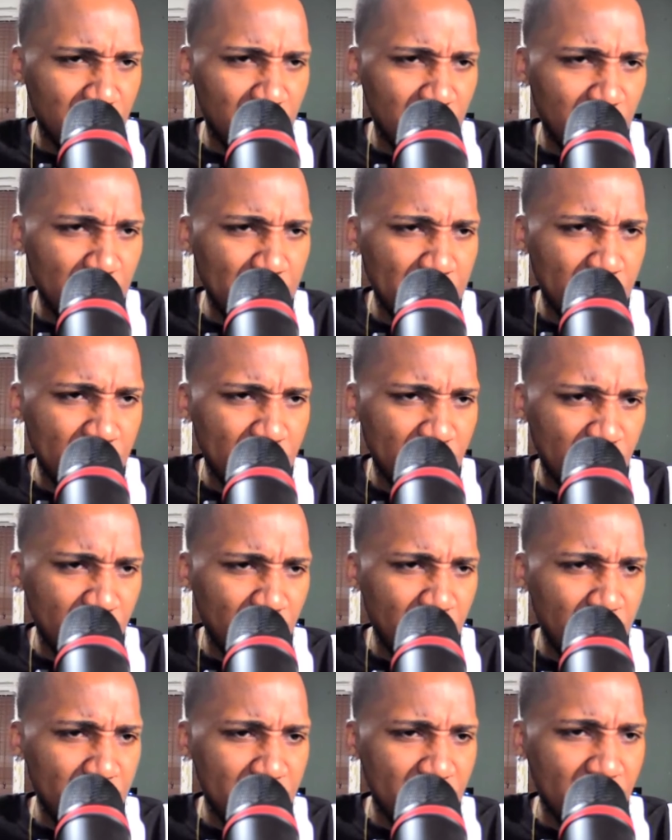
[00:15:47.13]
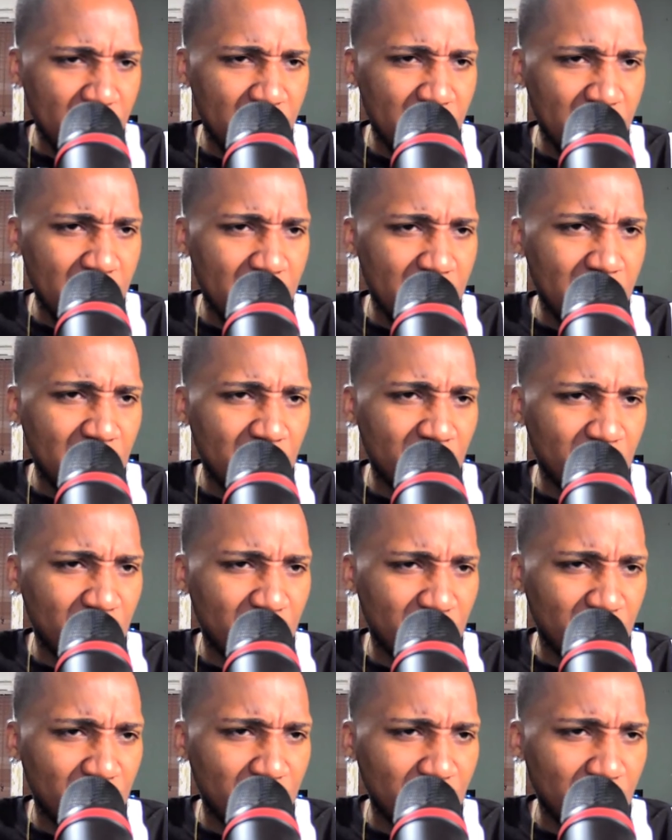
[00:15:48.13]
Let me see. Where was I at?
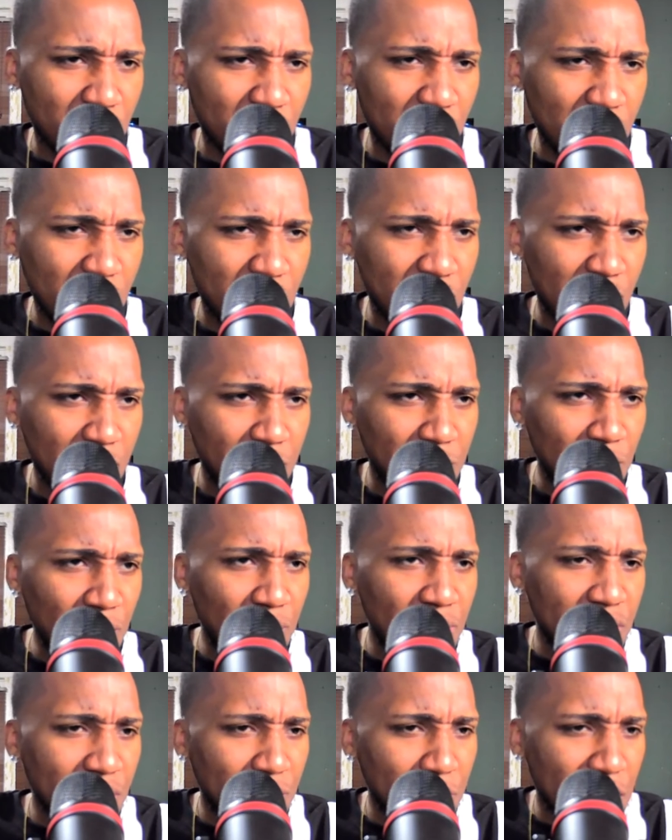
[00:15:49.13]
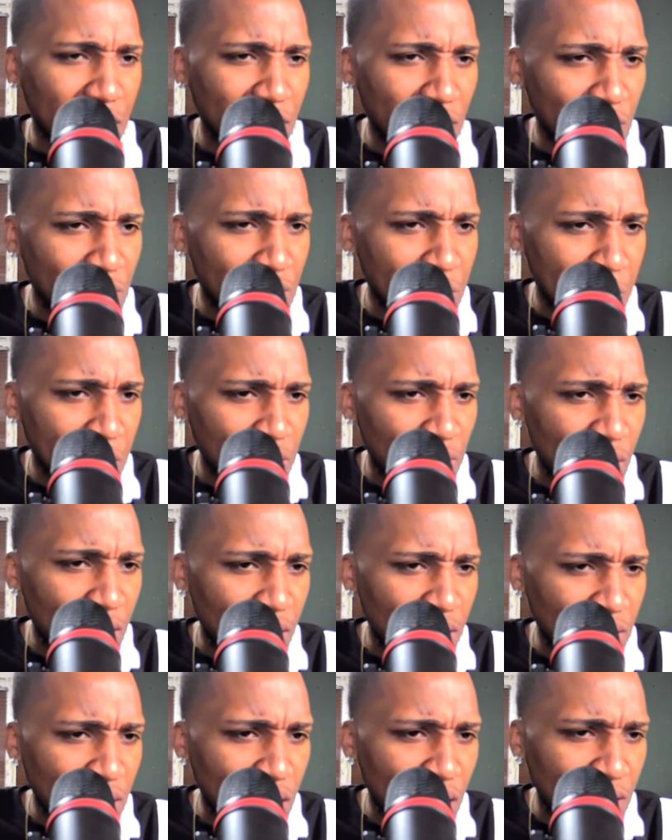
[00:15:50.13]
I'm losing my losing my track
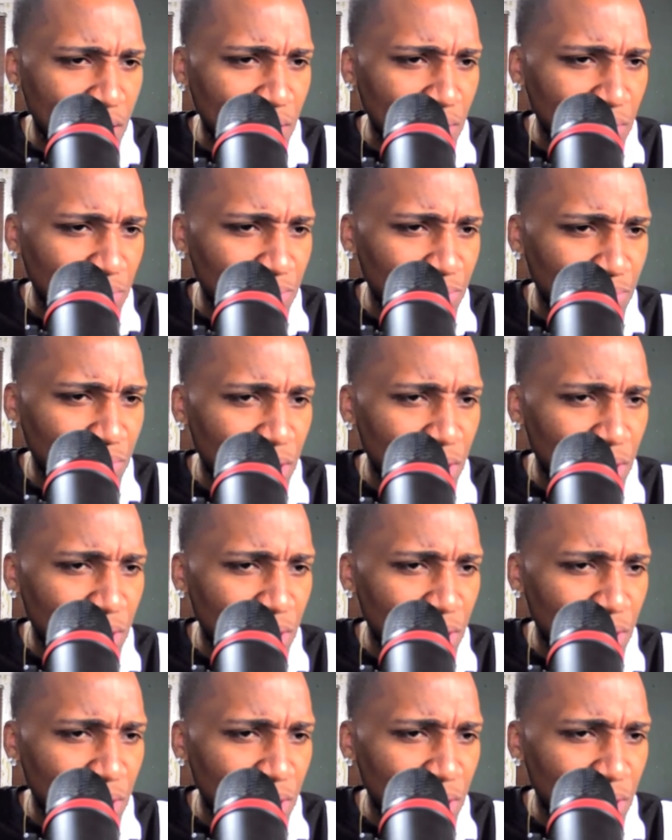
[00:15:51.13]
of thought.